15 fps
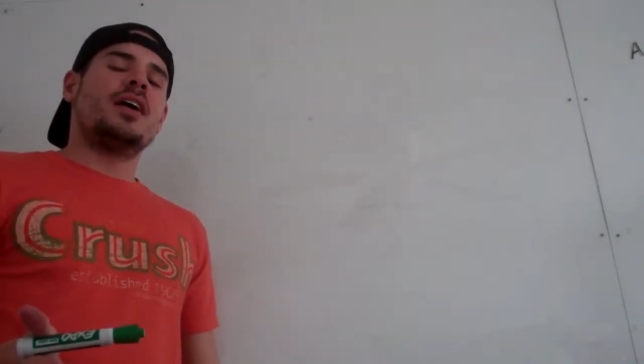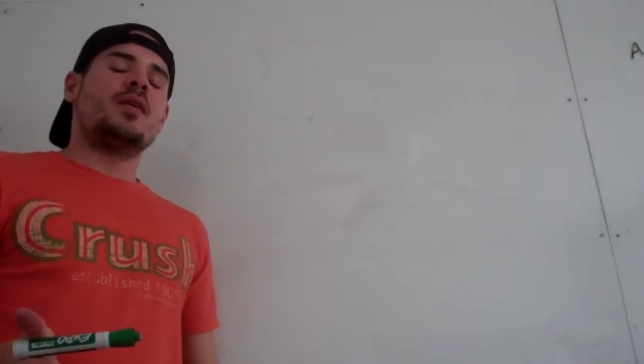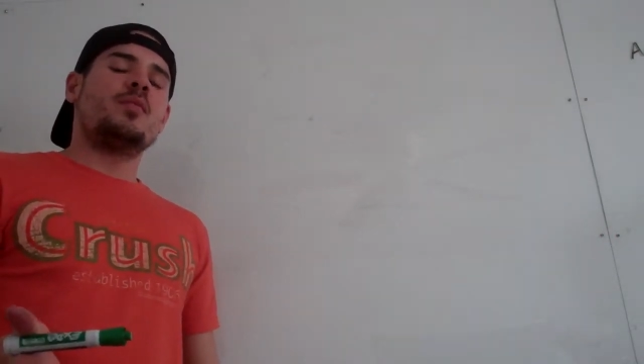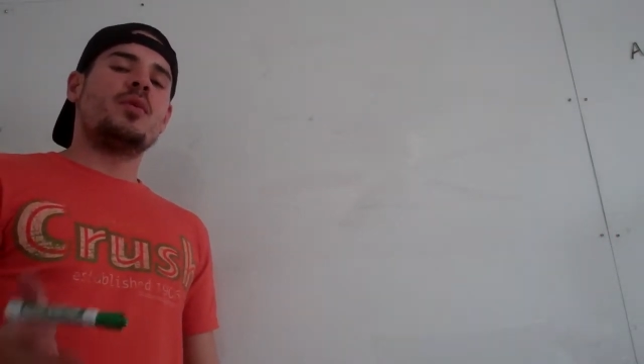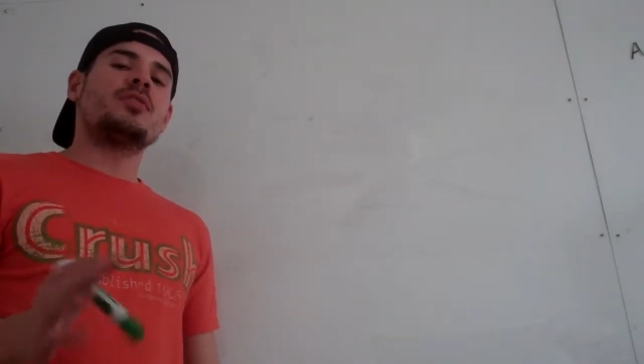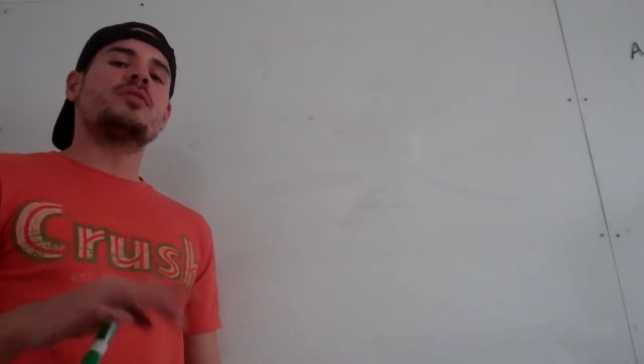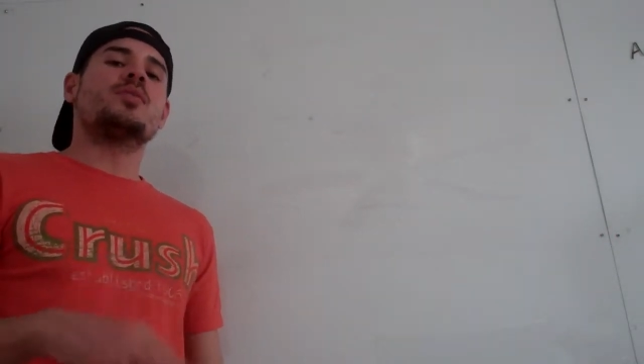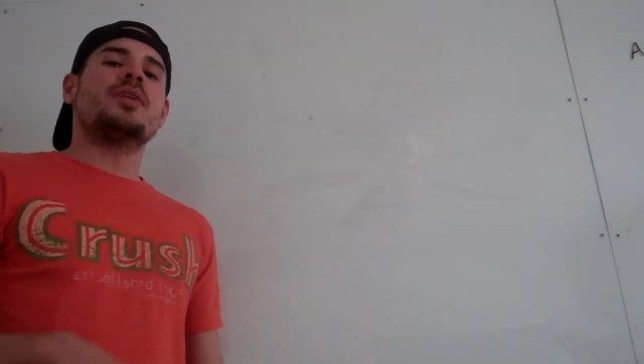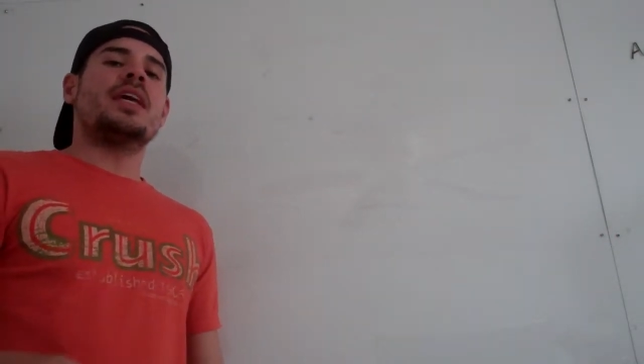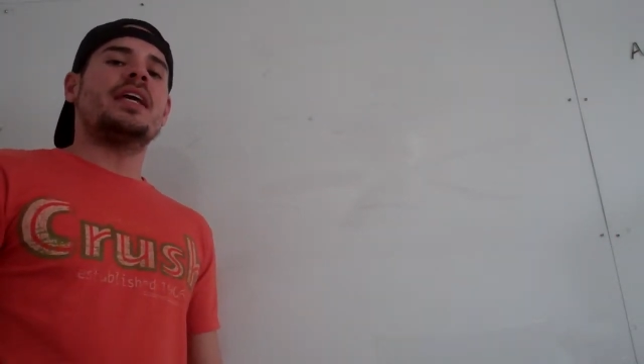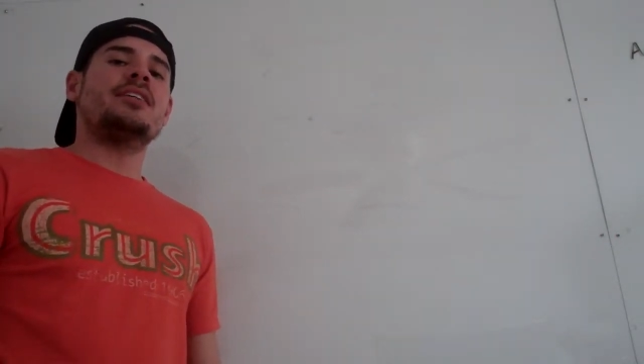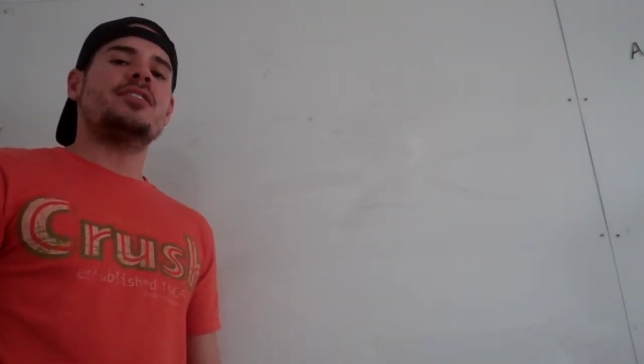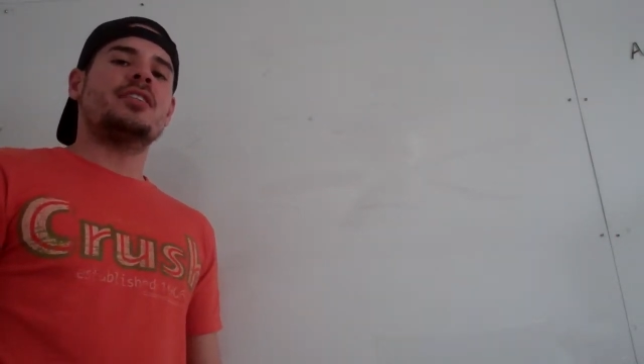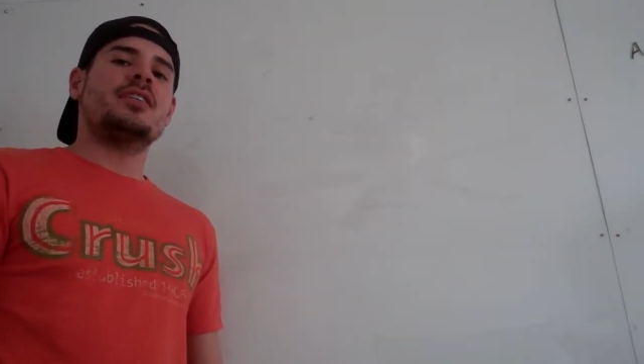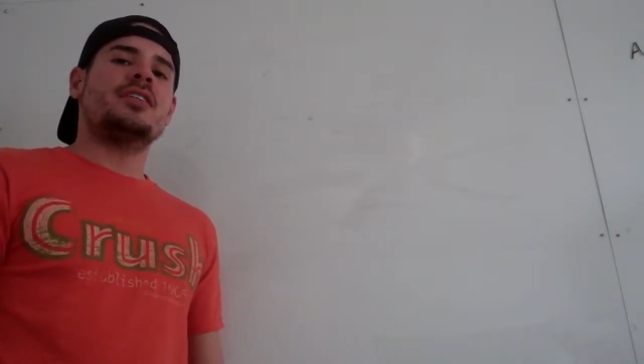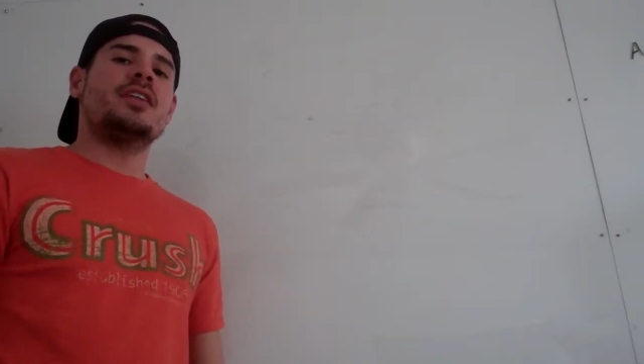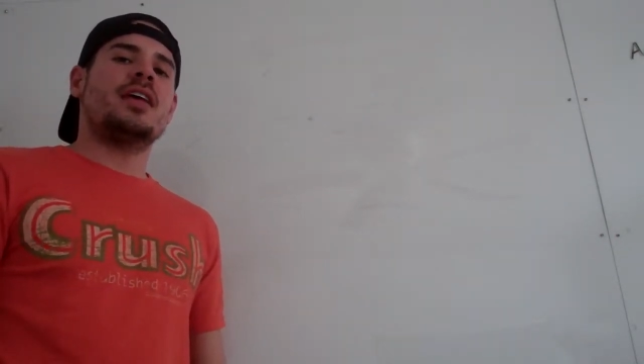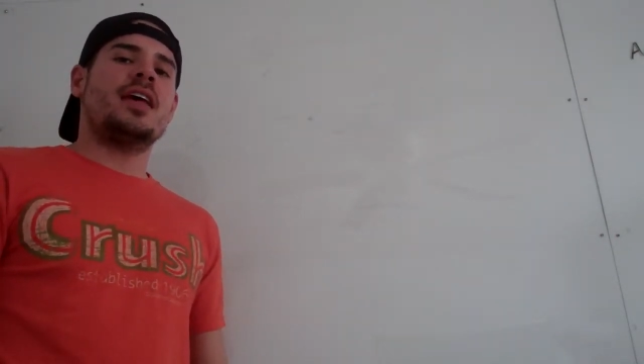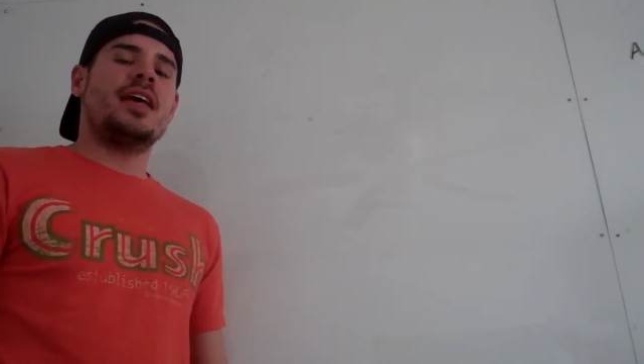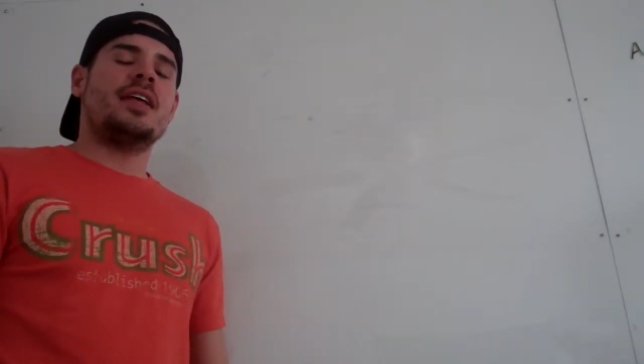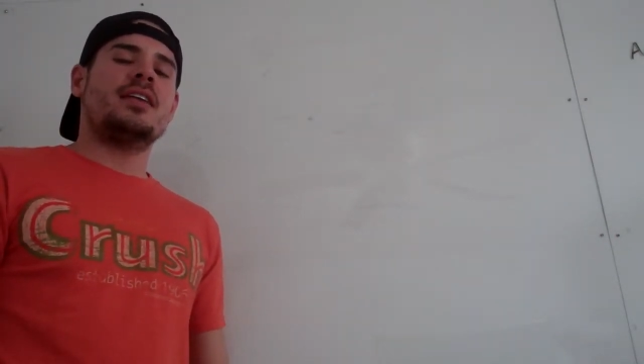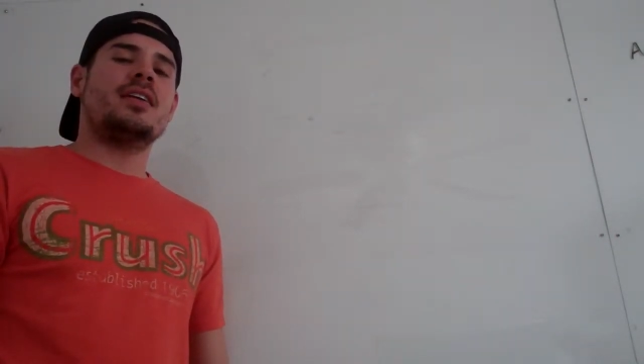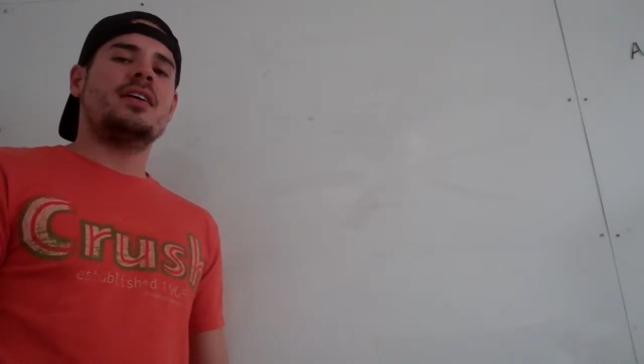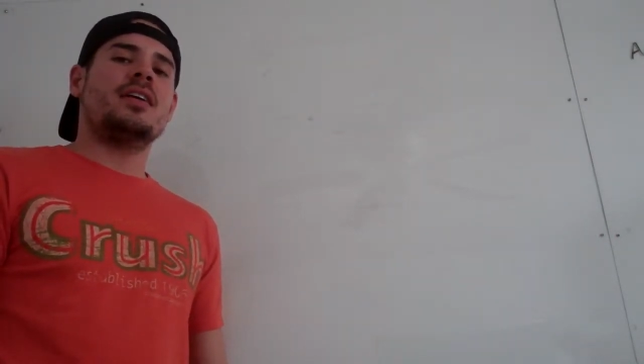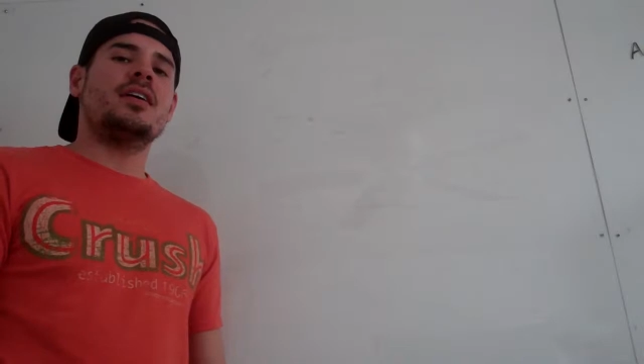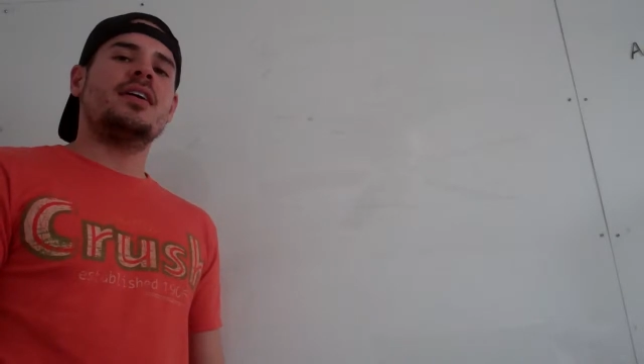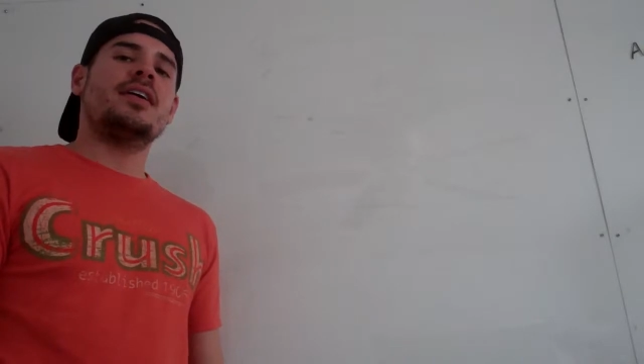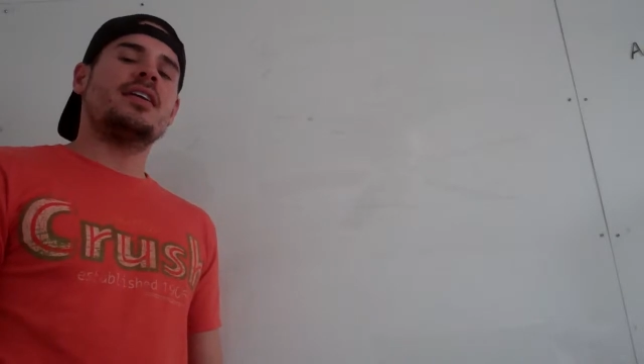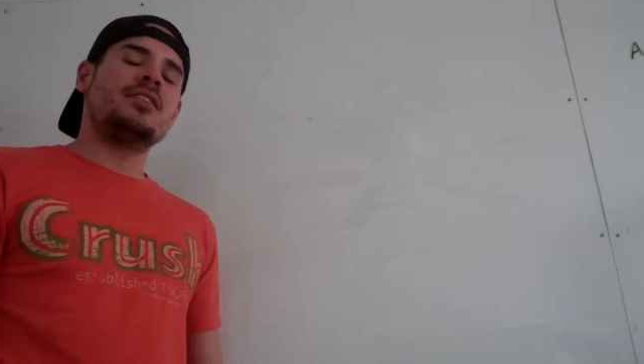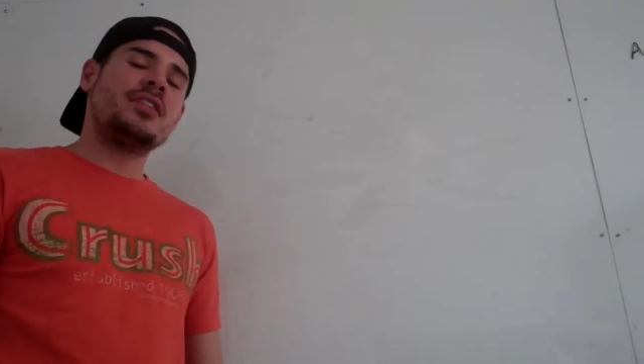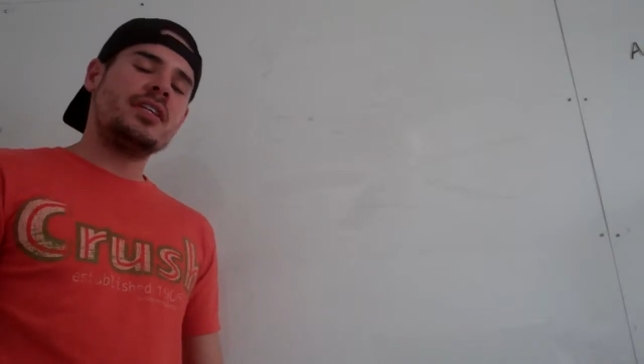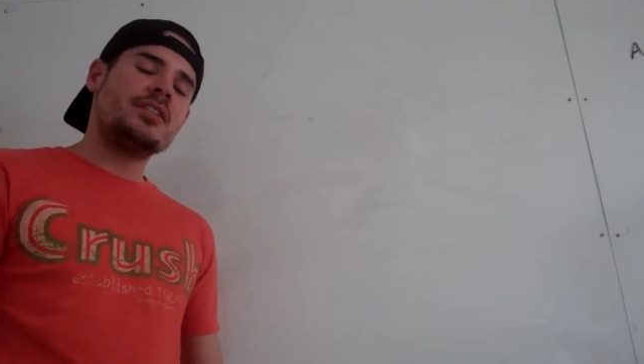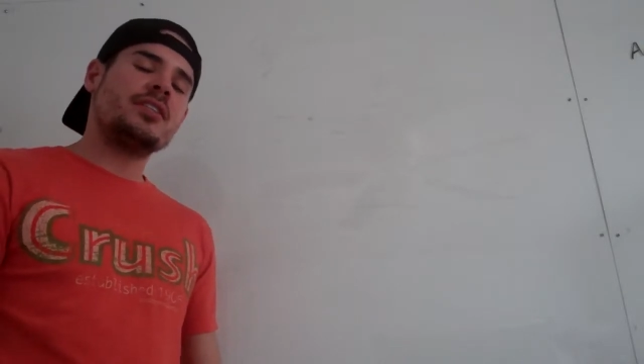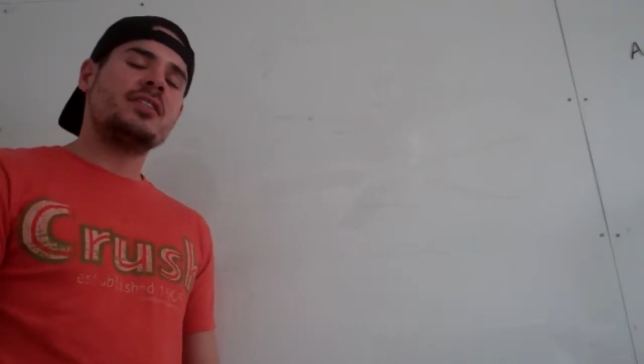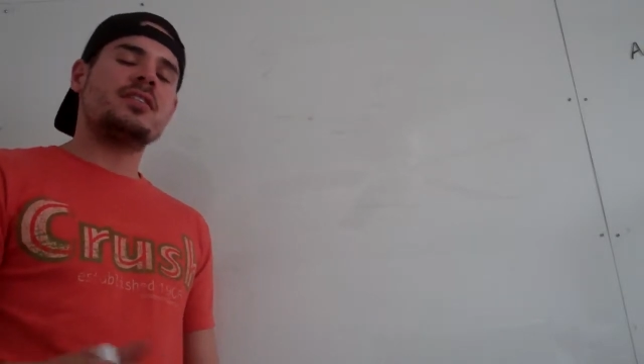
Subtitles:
multiplication and addition